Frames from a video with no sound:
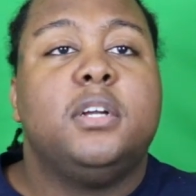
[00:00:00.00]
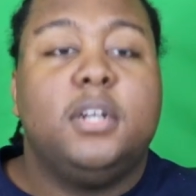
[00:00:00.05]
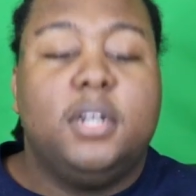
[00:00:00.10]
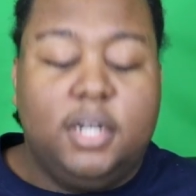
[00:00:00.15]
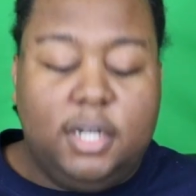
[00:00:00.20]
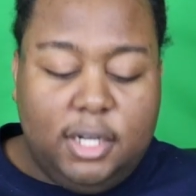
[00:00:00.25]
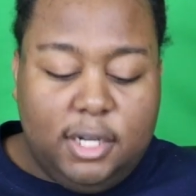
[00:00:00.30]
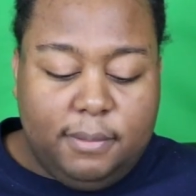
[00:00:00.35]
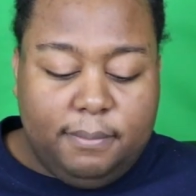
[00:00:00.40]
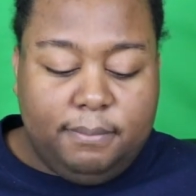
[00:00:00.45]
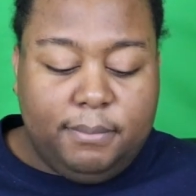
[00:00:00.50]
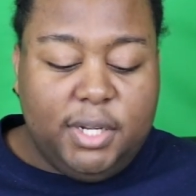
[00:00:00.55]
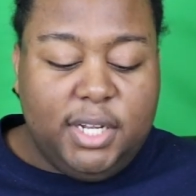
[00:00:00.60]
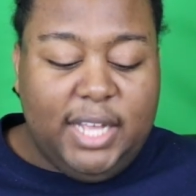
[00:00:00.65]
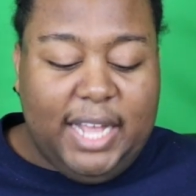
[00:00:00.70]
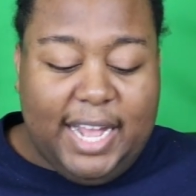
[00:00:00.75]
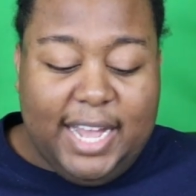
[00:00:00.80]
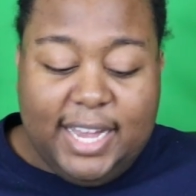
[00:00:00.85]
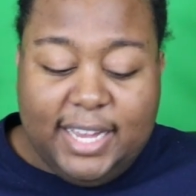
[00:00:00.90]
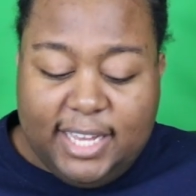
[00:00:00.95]

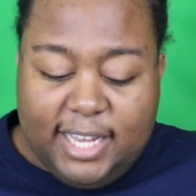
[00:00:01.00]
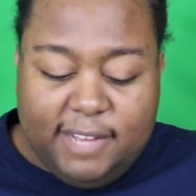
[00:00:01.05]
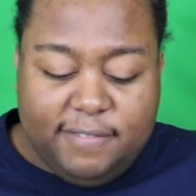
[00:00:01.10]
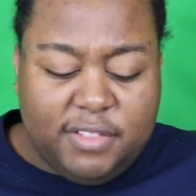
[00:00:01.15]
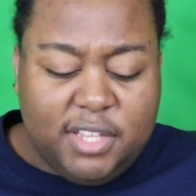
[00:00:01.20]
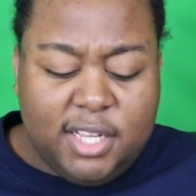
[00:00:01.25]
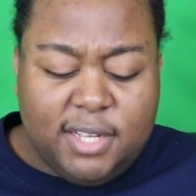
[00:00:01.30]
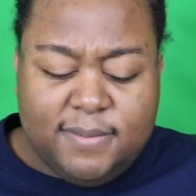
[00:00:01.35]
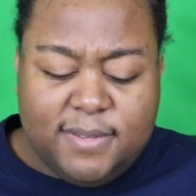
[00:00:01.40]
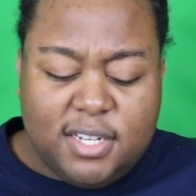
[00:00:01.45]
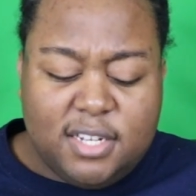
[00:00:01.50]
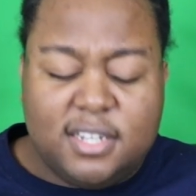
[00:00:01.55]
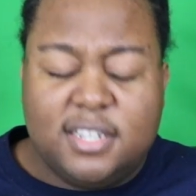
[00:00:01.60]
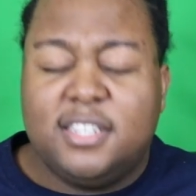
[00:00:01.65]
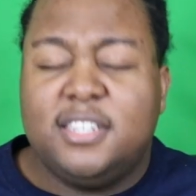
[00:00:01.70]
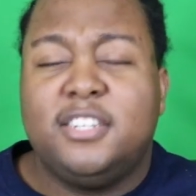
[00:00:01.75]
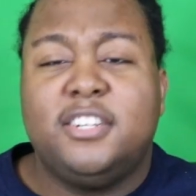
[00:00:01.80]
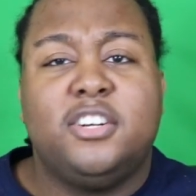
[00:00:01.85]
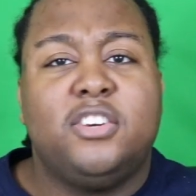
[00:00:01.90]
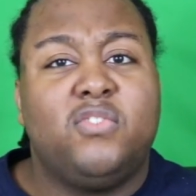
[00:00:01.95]
But I gave theme song of
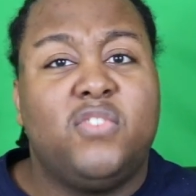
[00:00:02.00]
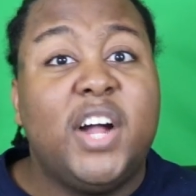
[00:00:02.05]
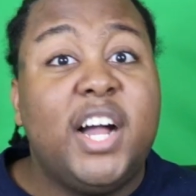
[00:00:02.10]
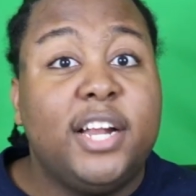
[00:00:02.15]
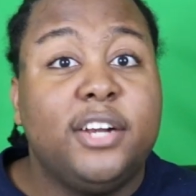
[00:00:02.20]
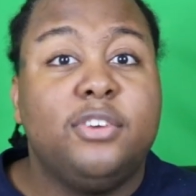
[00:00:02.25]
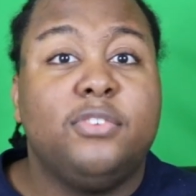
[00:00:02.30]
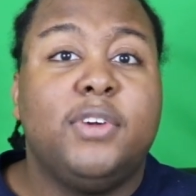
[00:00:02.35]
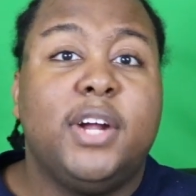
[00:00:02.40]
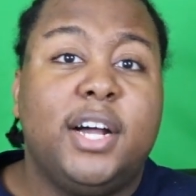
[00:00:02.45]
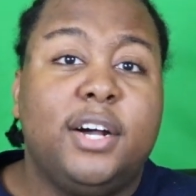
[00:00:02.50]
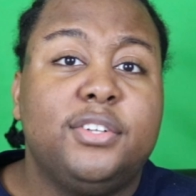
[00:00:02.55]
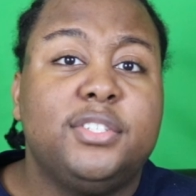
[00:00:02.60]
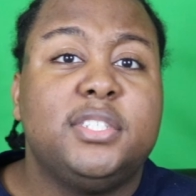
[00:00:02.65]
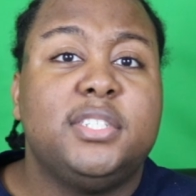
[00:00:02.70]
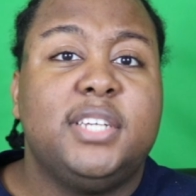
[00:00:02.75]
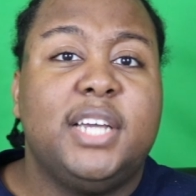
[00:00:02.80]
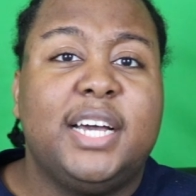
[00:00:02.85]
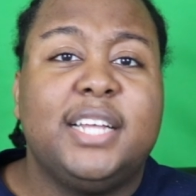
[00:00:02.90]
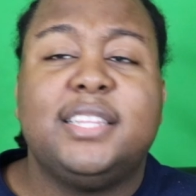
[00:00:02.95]
the year to Ronda
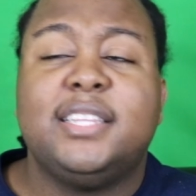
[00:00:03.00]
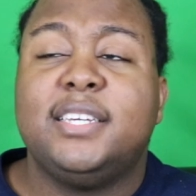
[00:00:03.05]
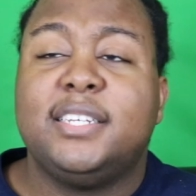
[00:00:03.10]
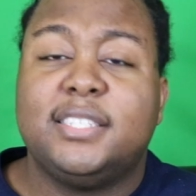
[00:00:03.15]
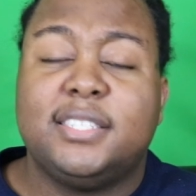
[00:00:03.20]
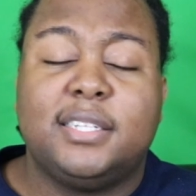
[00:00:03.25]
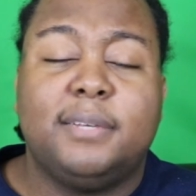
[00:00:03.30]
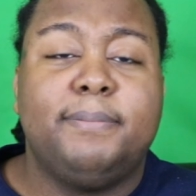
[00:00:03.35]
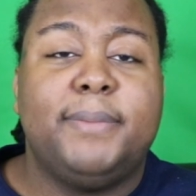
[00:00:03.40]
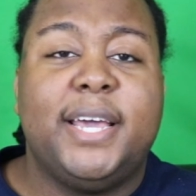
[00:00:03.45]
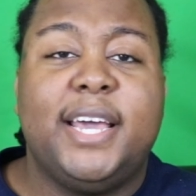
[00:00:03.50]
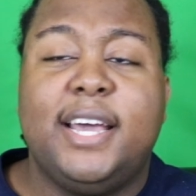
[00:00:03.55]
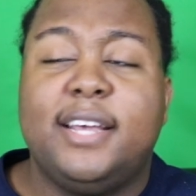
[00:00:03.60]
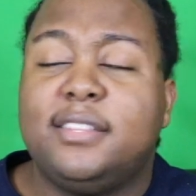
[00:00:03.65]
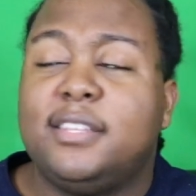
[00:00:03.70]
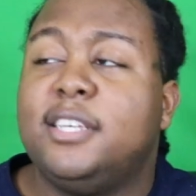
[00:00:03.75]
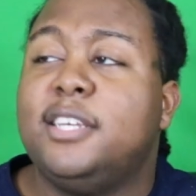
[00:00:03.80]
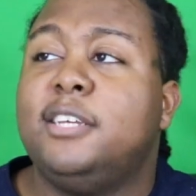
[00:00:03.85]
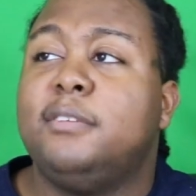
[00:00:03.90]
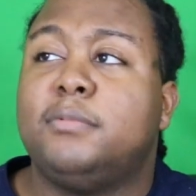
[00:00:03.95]
Rousey. I think it's a
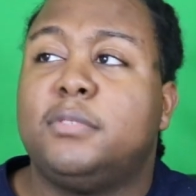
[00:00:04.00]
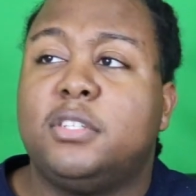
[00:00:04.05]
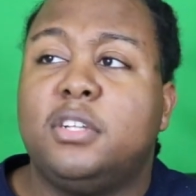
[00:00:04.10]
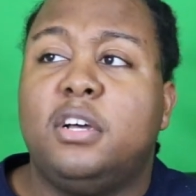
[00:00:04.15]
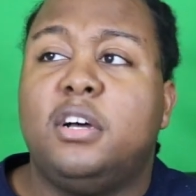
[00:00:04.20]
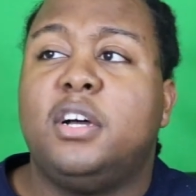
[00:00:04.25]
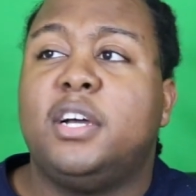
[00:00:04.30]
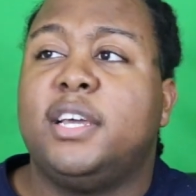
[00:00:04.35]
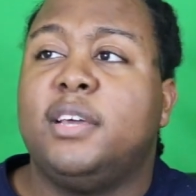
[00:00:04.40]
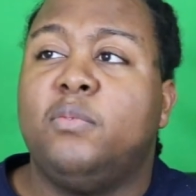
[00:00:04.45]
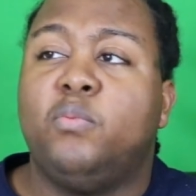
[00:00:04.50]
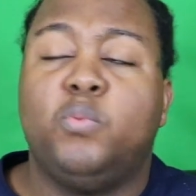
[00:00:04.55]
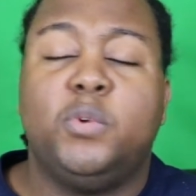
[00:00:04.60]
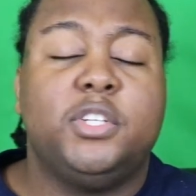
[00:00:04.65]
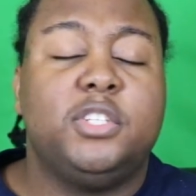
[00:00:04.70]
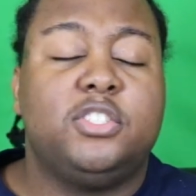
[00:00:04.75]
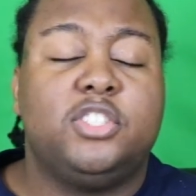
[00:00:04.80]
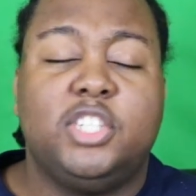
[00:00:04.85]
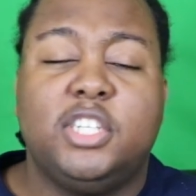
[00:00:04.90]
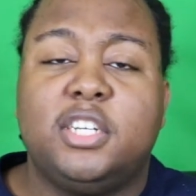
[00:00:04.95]
bad theme song, and
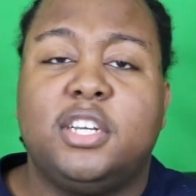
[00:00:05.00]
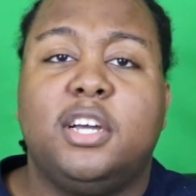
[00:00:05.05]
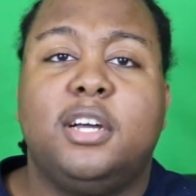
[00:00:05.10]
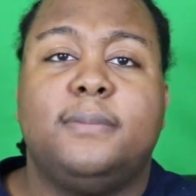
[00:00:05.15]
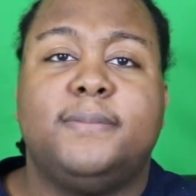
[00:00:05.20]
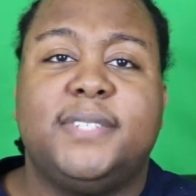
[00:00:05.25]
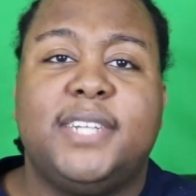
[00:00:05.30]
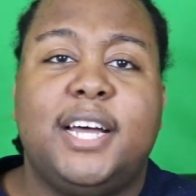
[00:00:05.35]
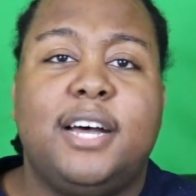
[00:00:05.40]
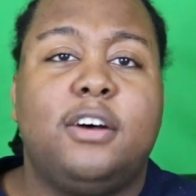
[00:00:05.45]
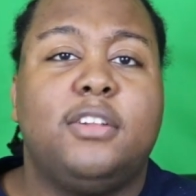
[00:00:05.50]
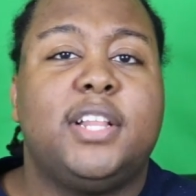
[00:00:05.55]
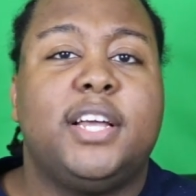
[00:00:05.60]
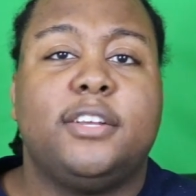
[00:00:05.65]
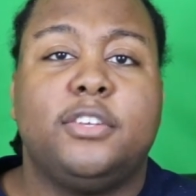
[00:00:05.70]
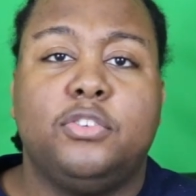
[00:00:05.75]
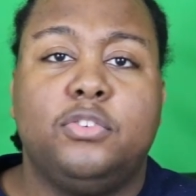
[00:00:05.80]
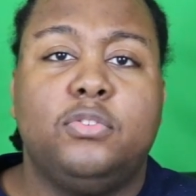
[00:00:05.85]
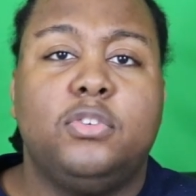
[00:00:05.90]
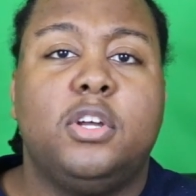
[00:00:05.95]
when she comes out,
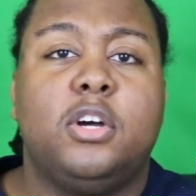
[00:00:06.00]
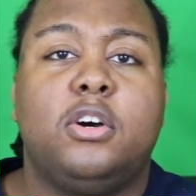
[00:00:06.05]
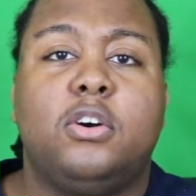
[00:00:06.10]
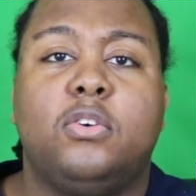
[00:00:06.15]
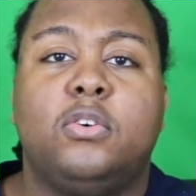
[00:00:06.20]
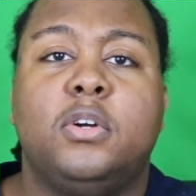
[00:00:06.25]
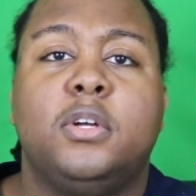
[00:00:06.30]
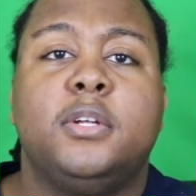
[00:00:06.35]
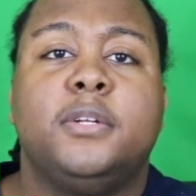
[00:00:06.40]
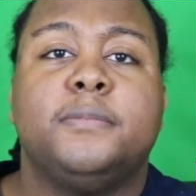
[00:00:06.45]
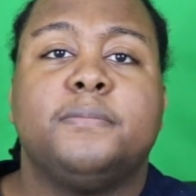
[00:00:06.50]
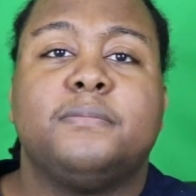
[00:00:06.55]
like, you know.